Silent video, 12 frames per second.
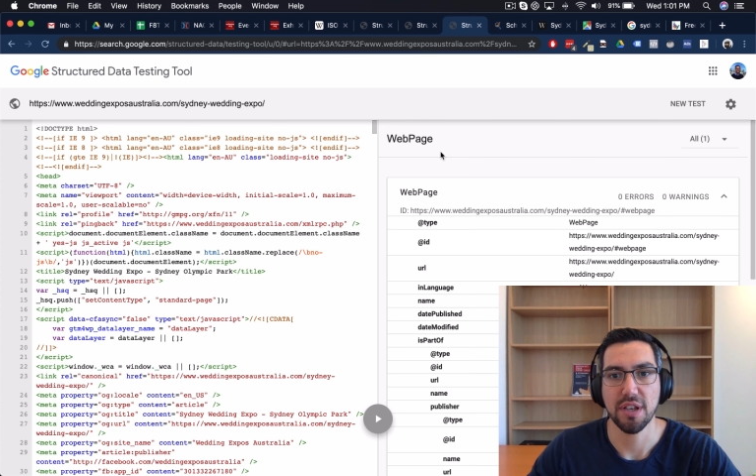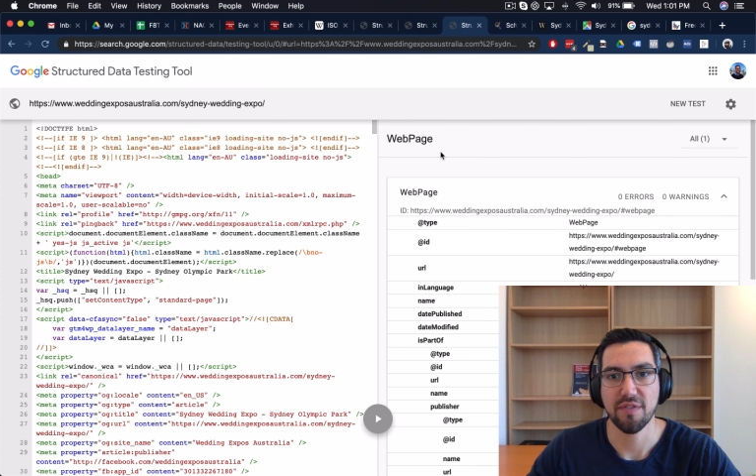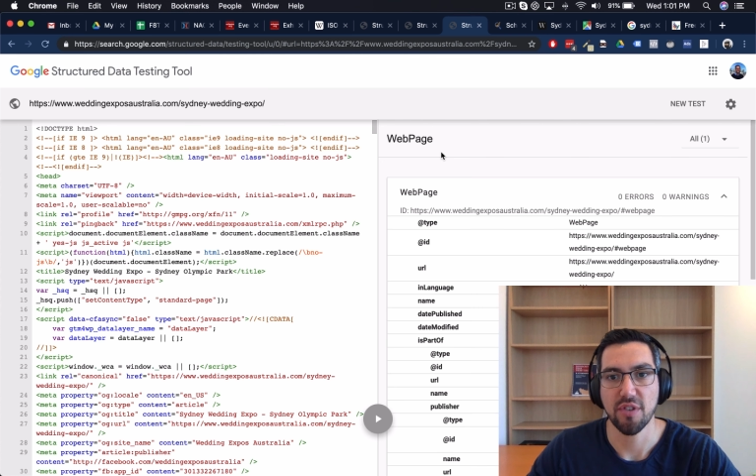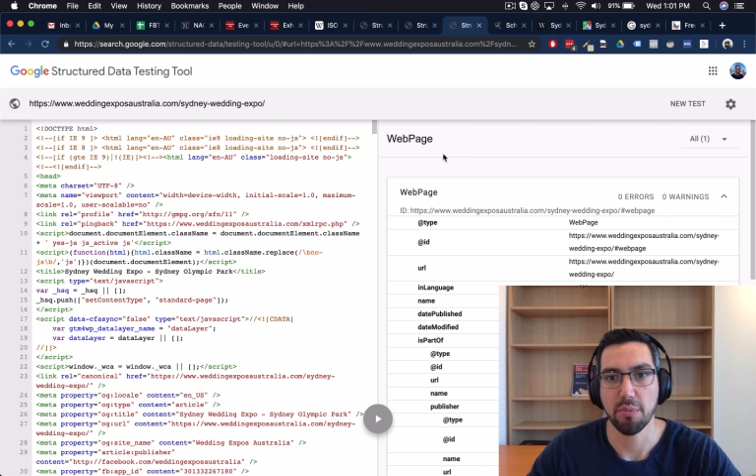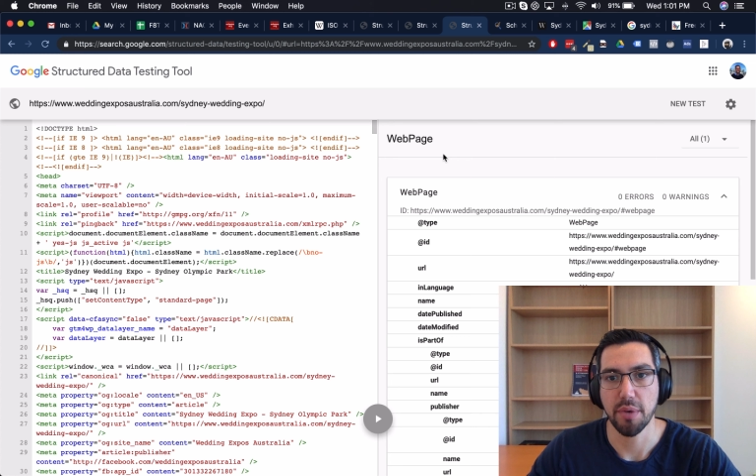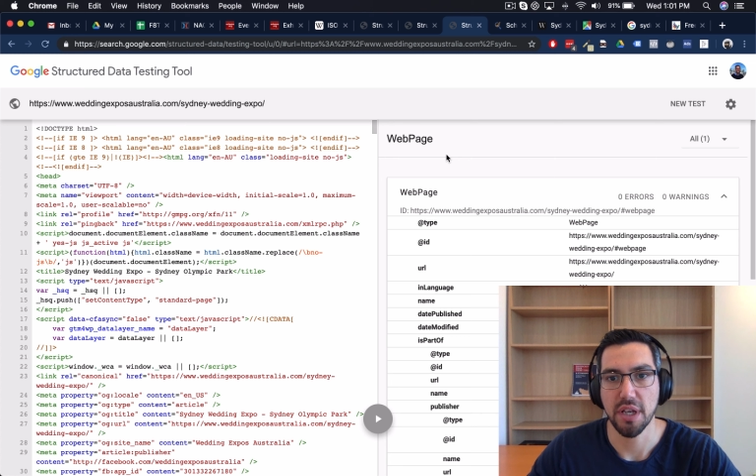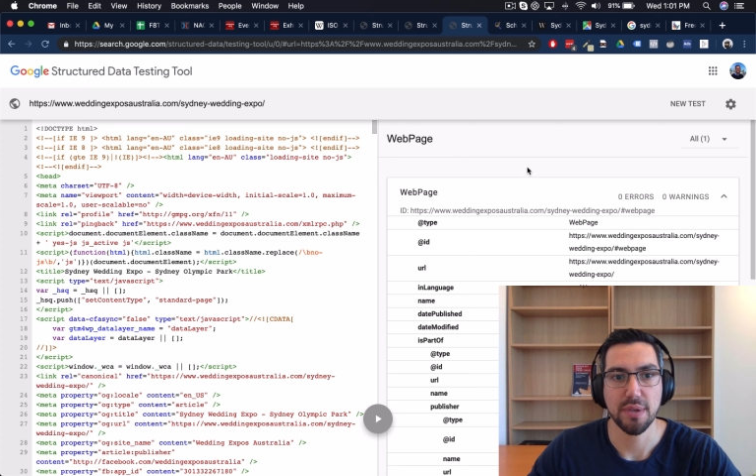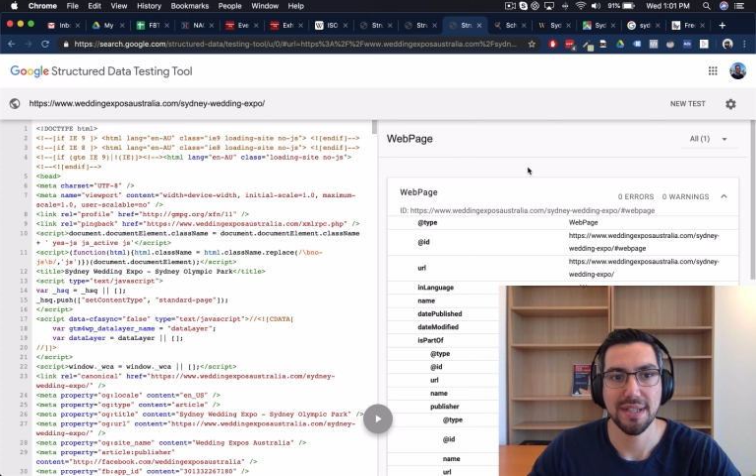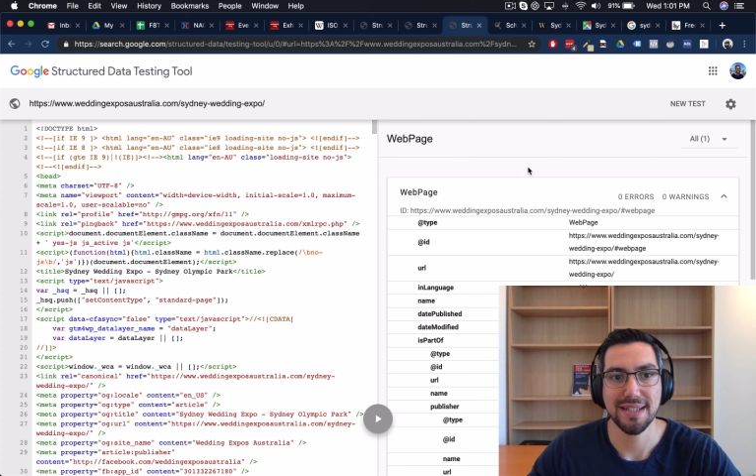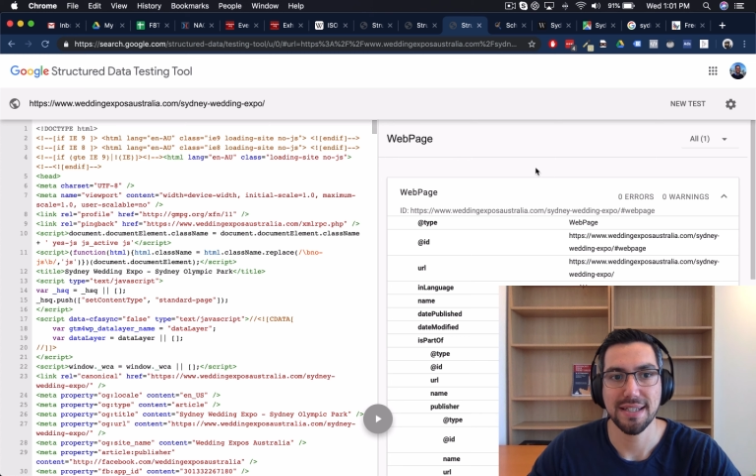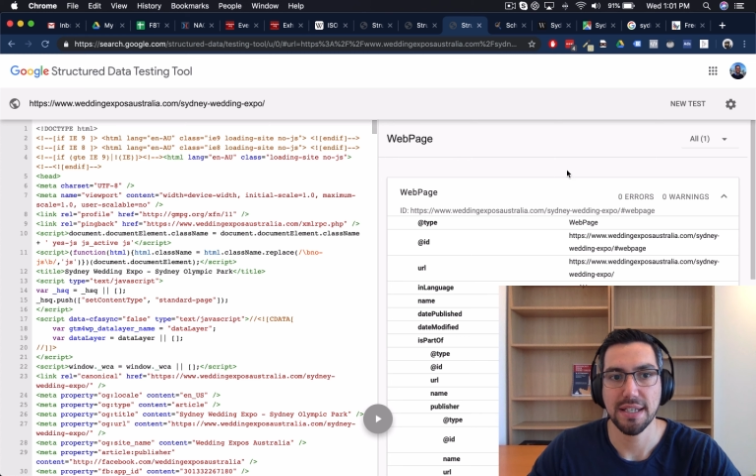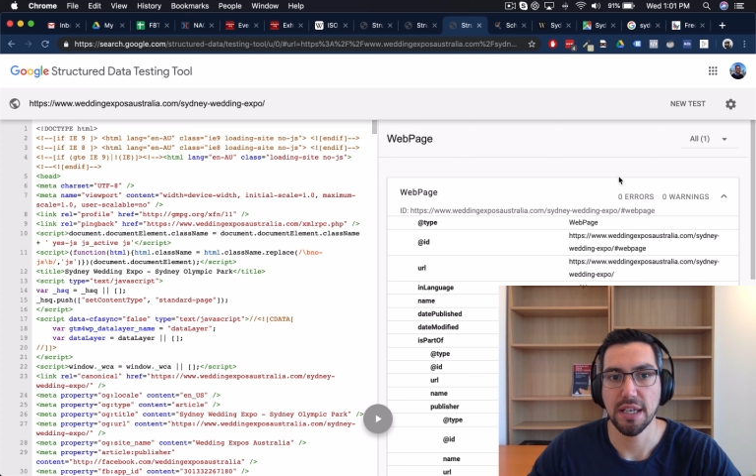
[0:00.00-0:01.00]
from it. You can
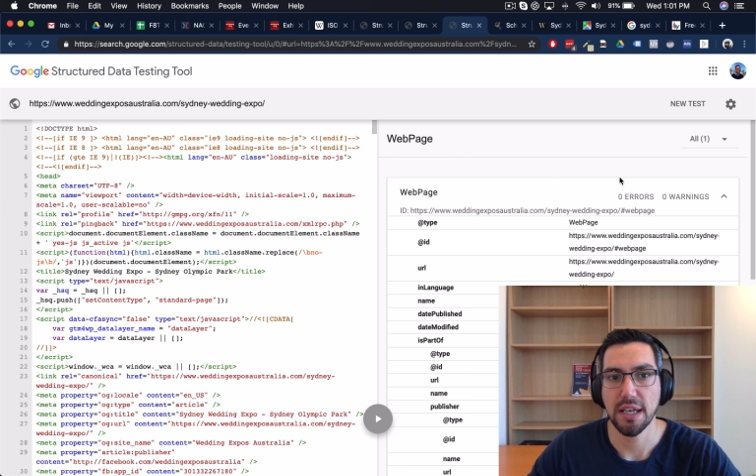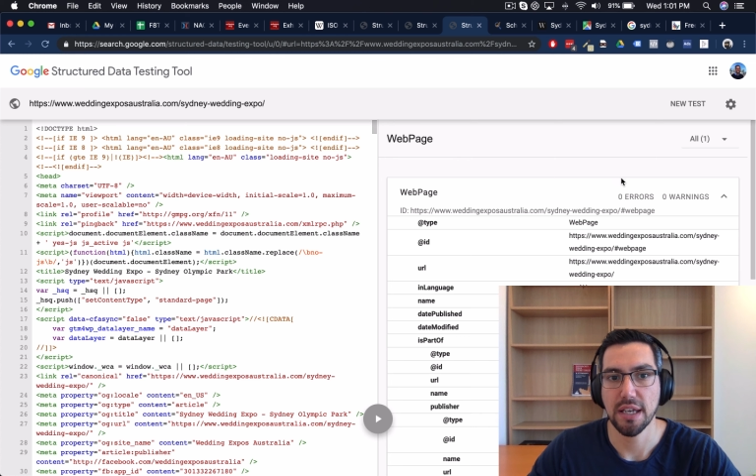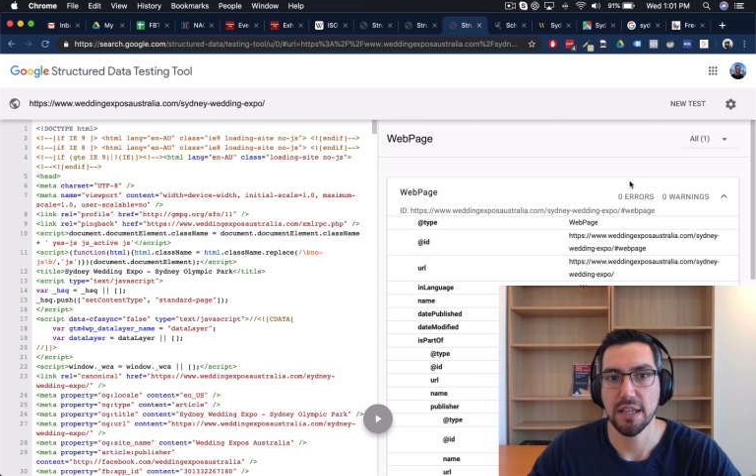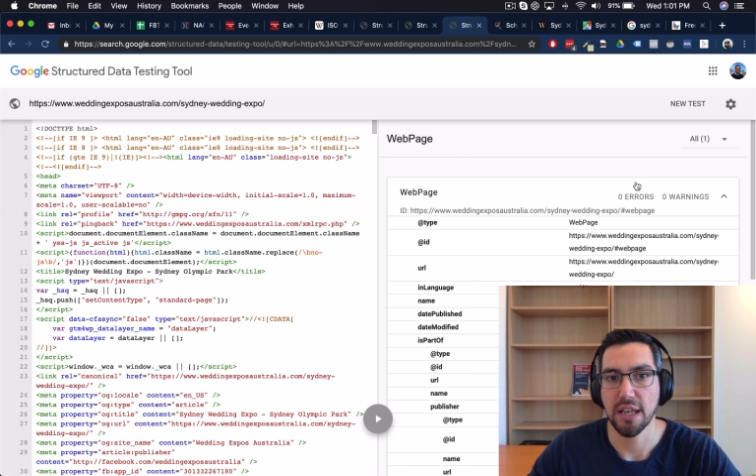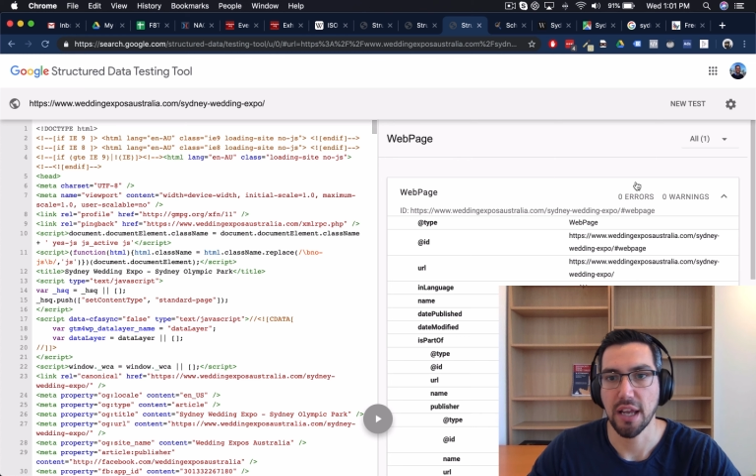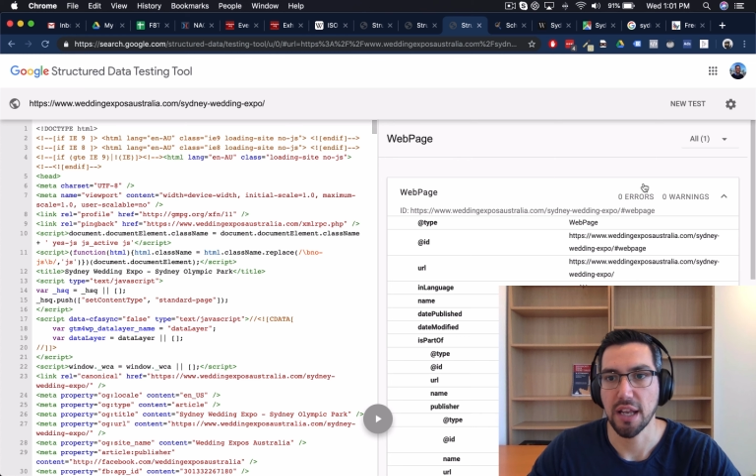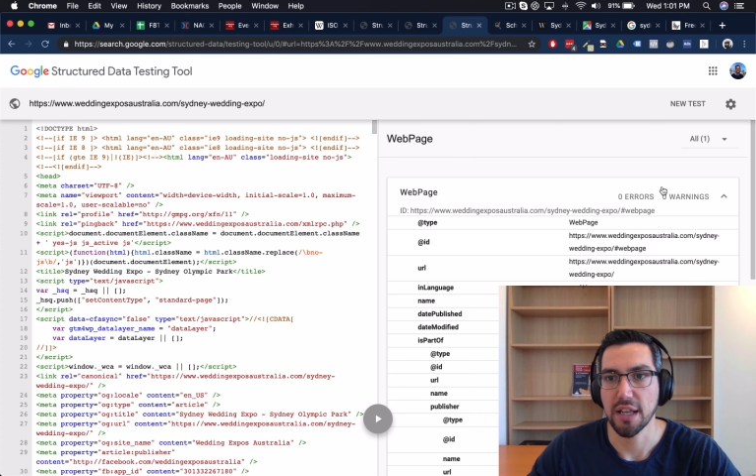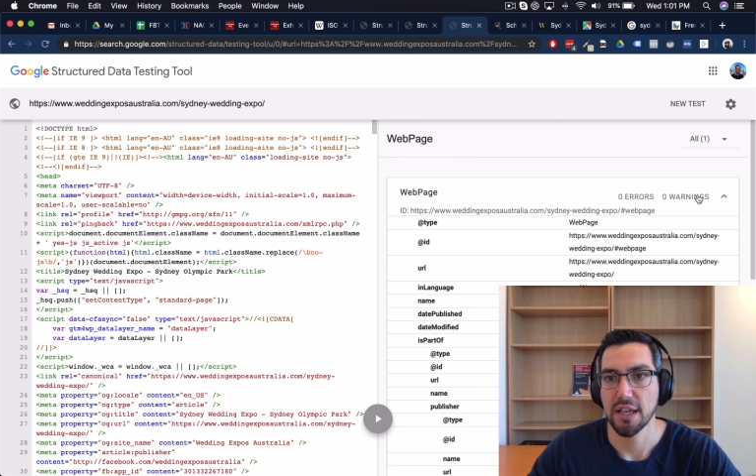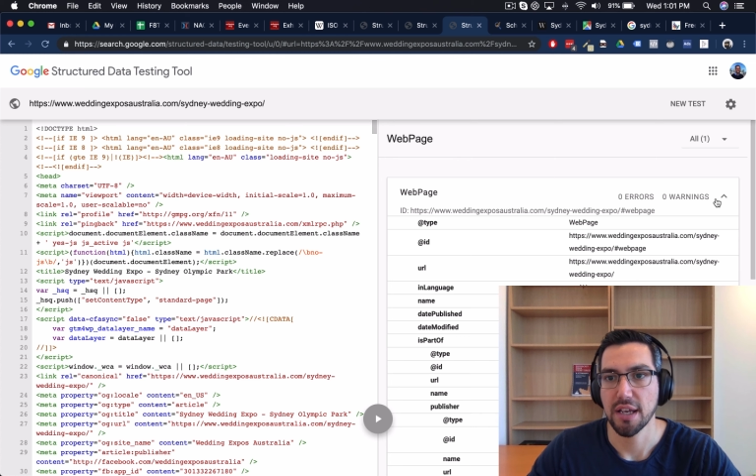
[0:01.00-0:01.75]
see here that